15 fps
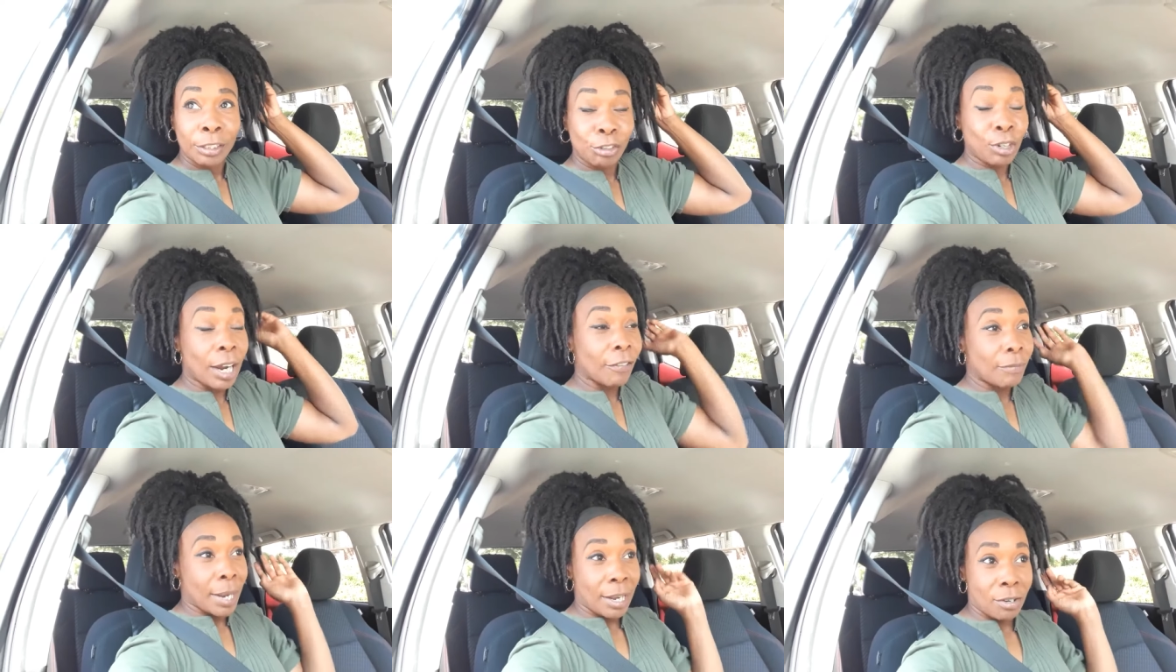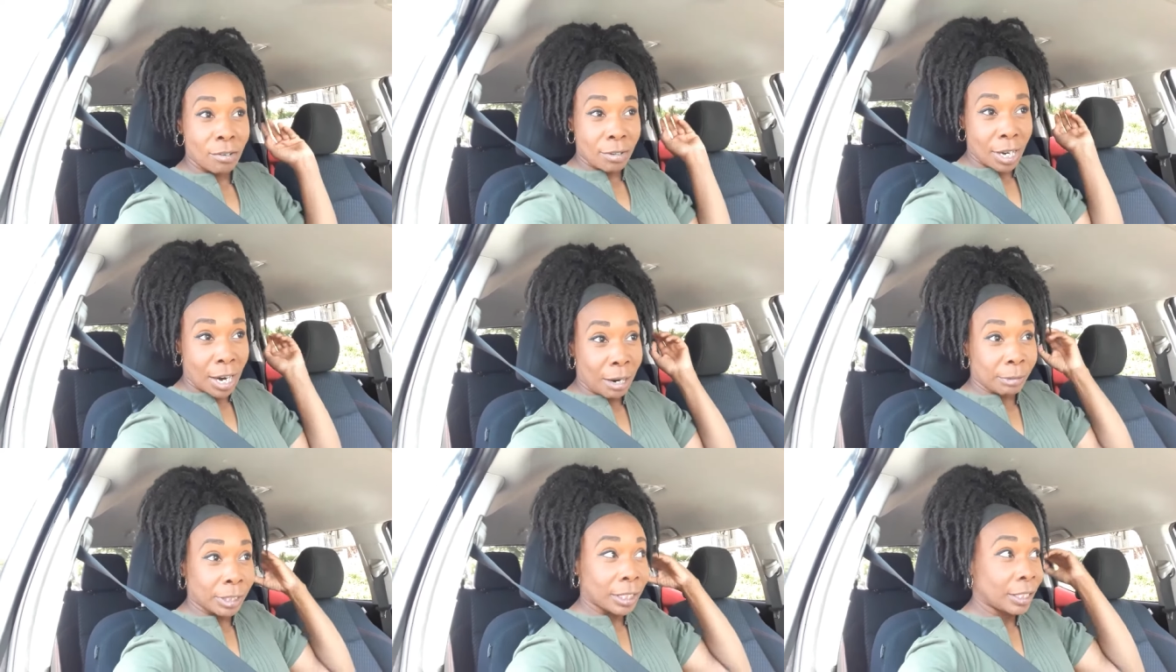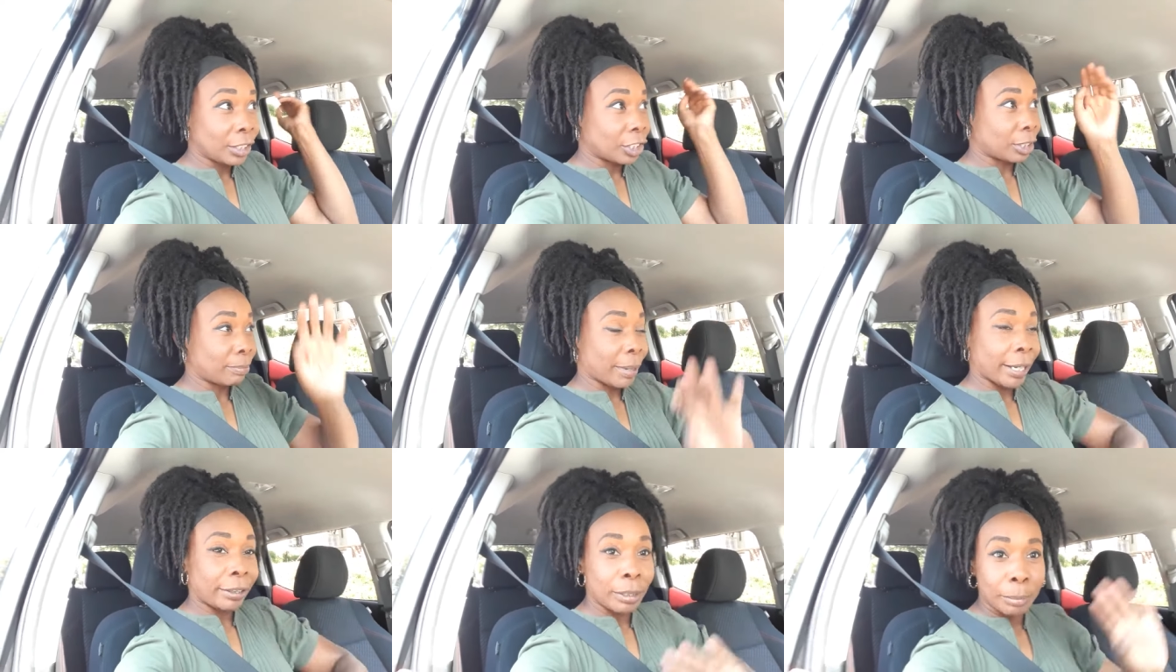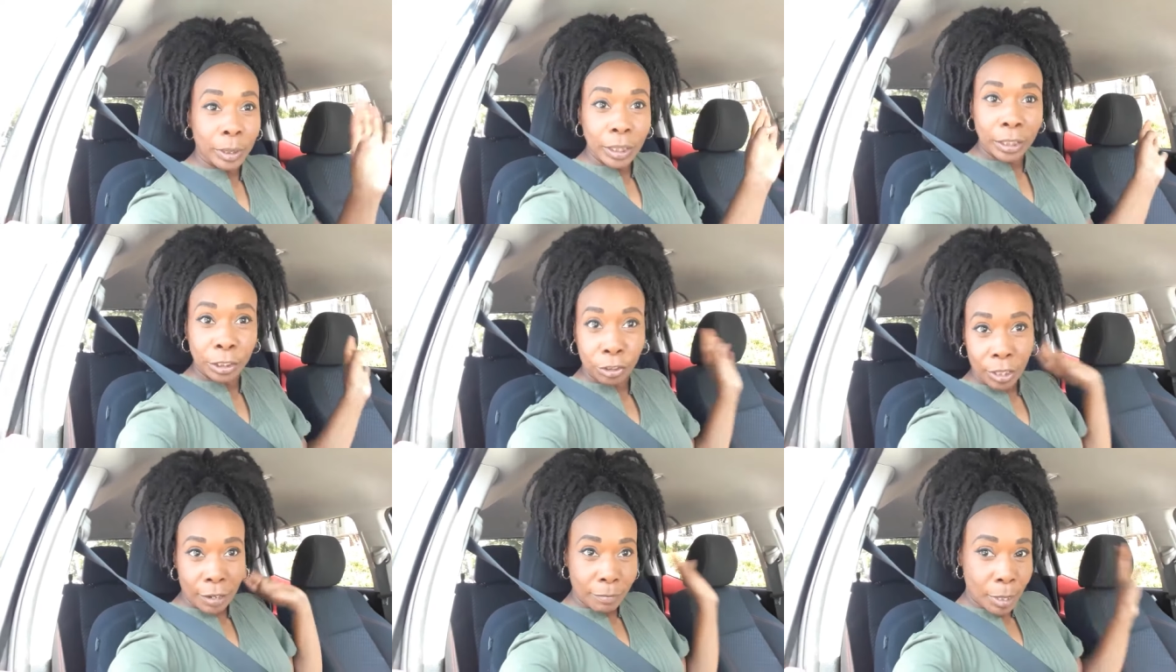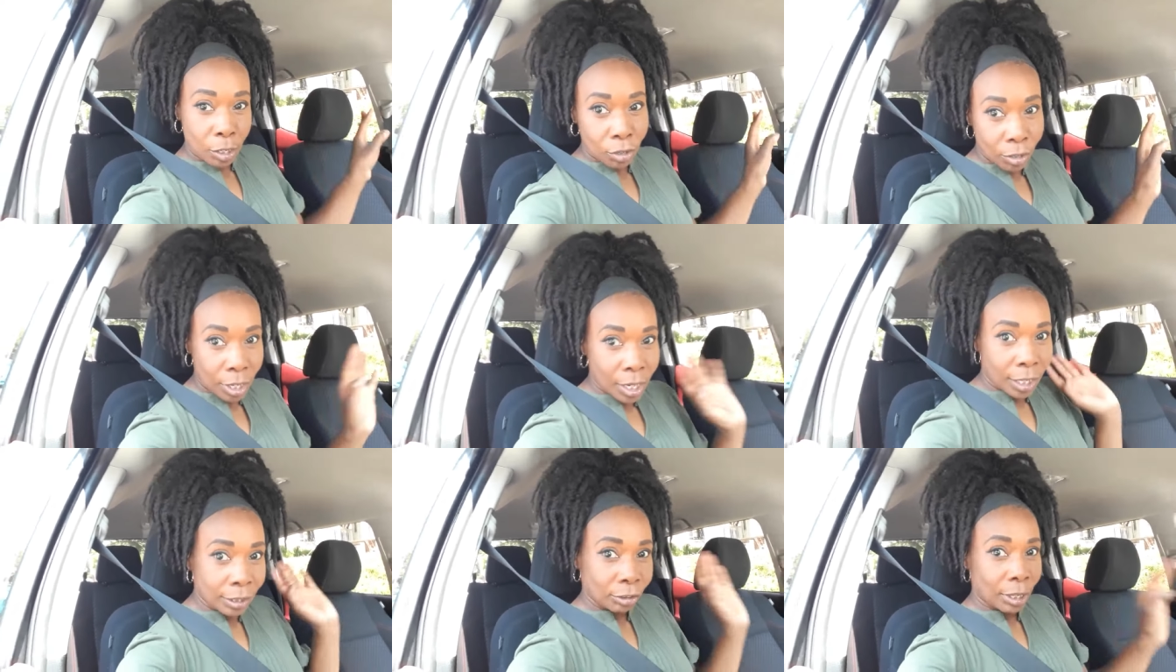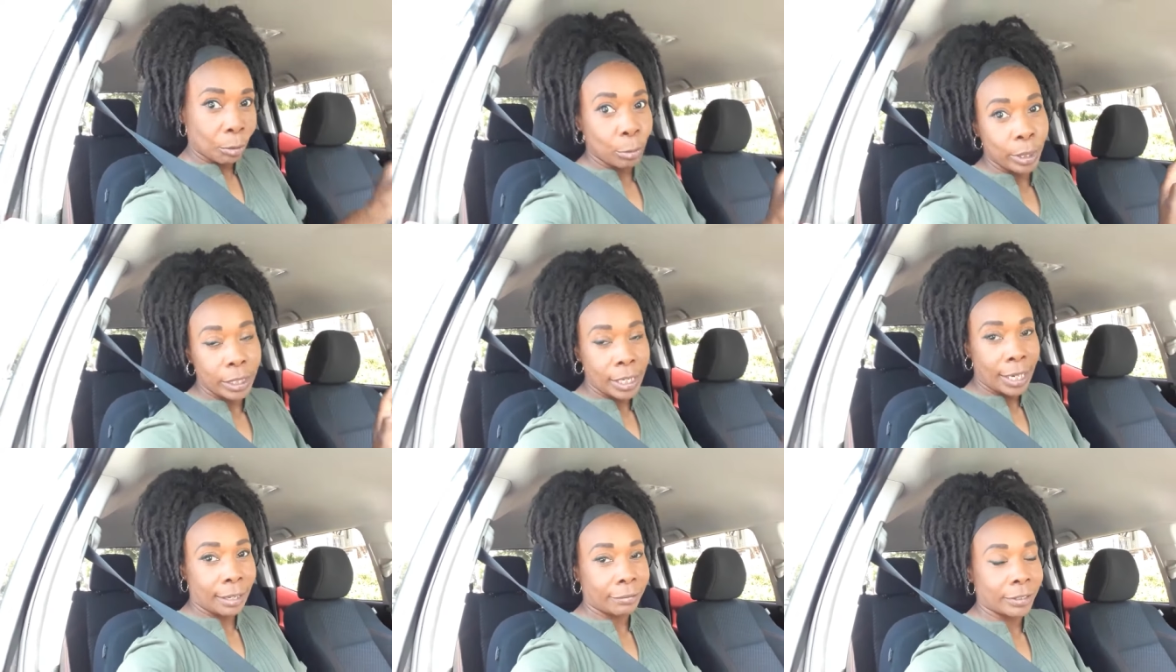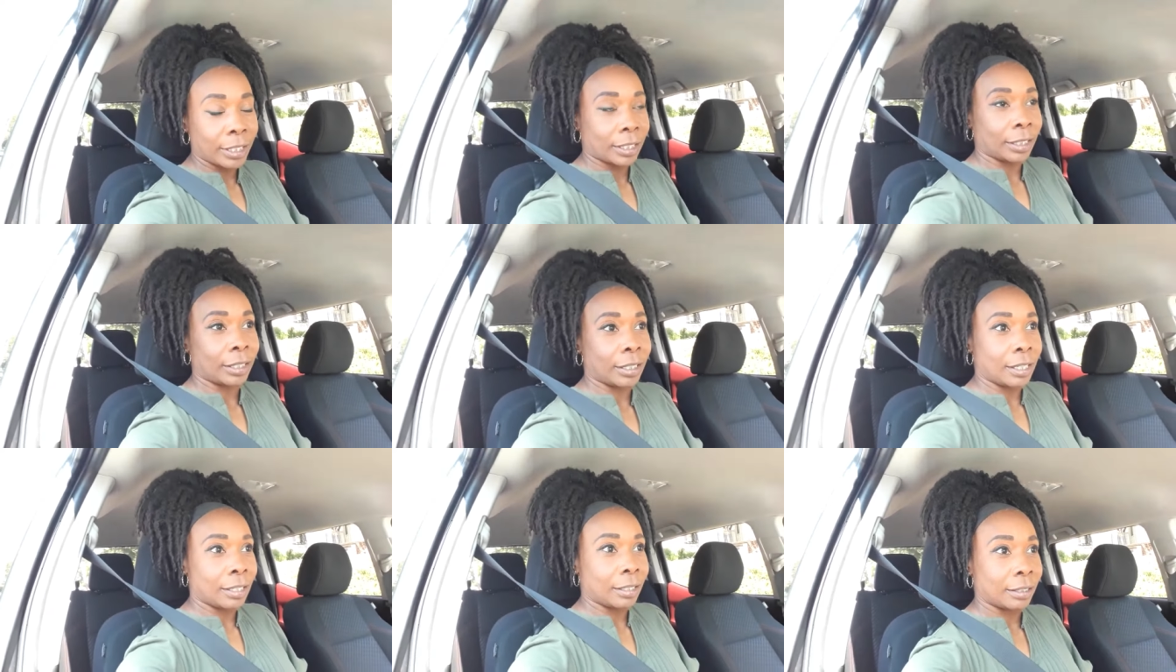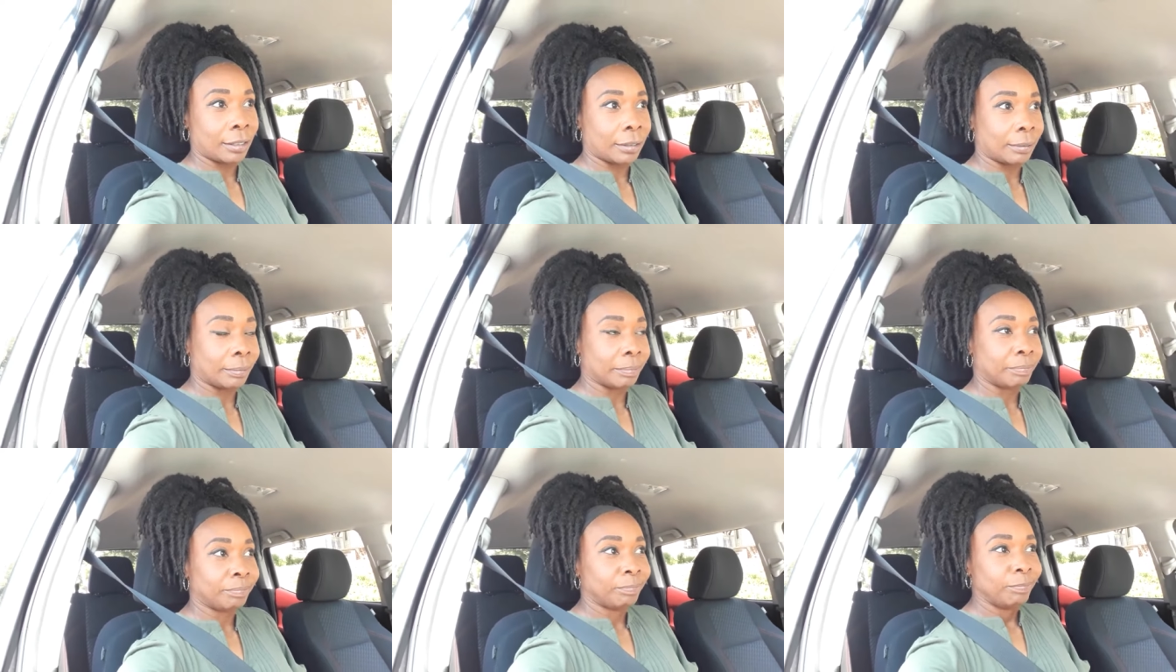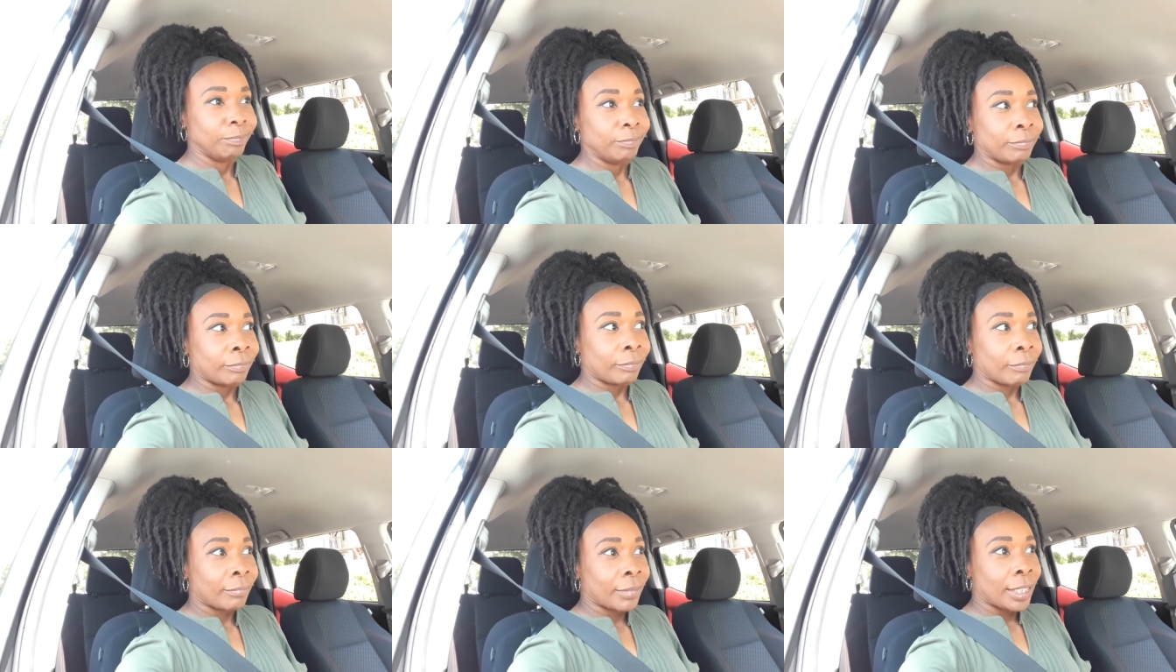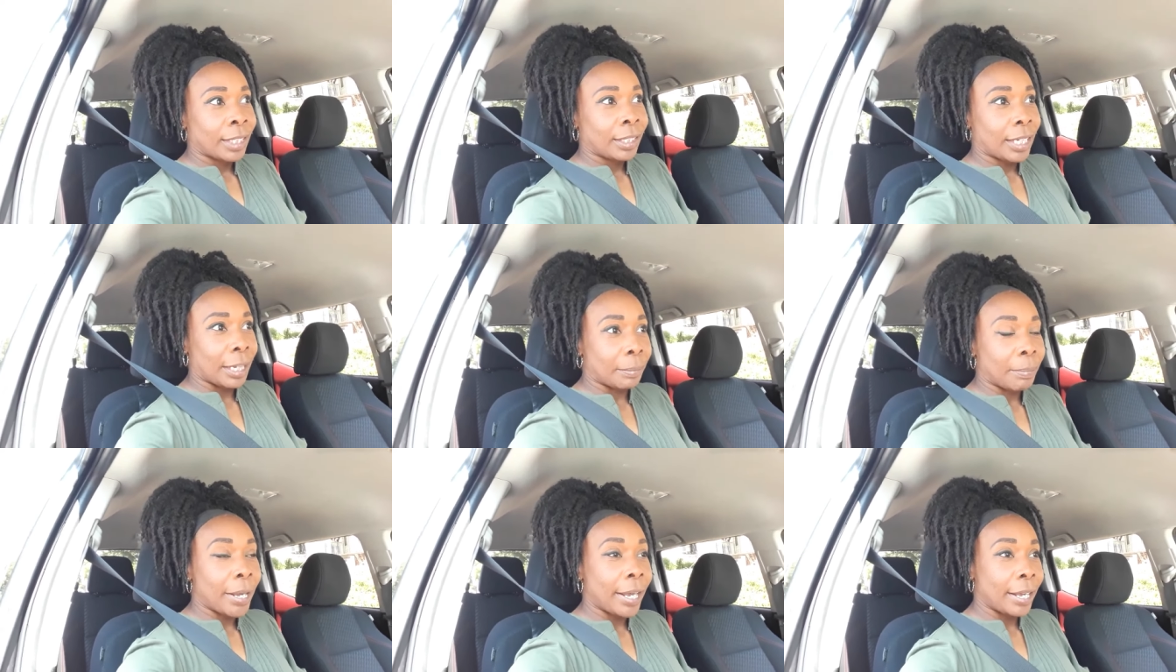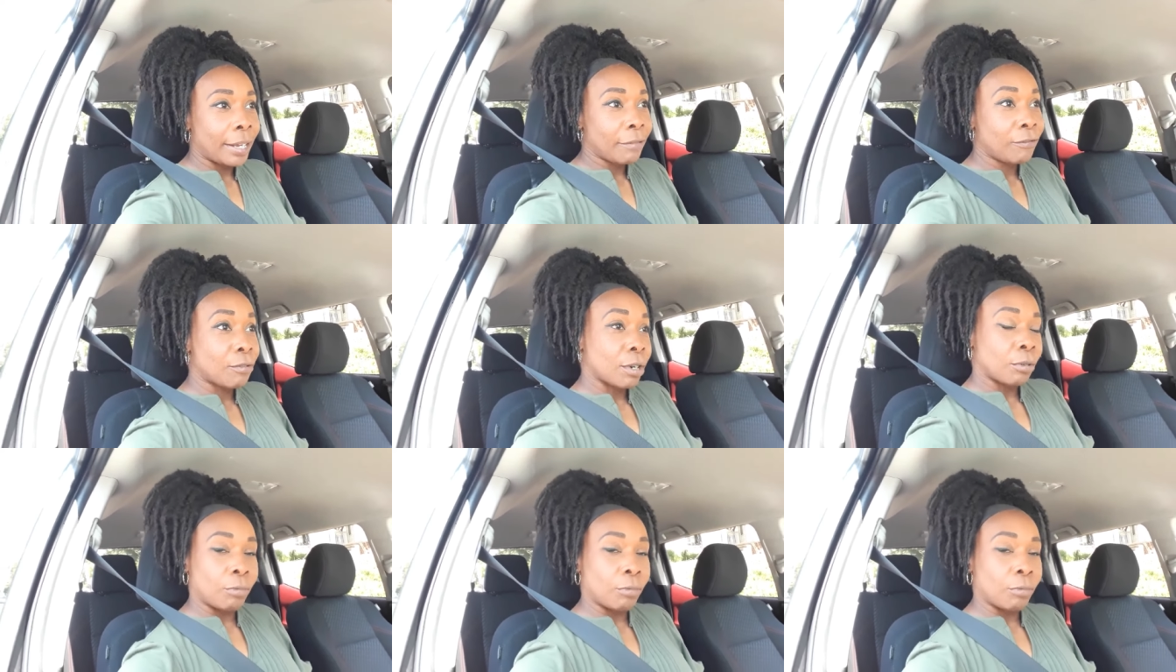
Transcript: drive my own car i was going to just bite the bullet and drive my own car so i wouldn't have to um, like pay for a